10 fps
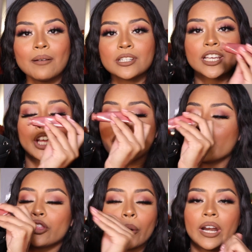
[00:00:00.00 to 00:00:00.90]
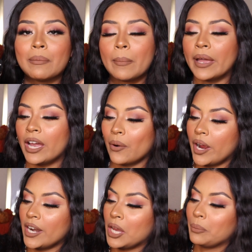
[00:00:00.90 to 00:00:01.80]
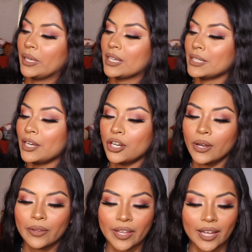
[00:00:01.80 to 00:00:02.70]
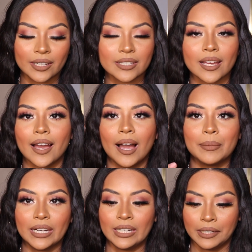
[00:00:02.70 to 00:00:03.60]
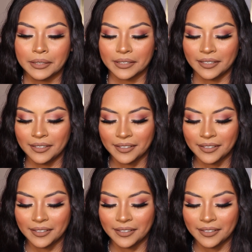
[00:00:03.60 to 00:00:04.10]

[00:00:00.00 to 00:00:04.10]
I'm just gonna throw it in my bag right now because I know that I'm gonna need it.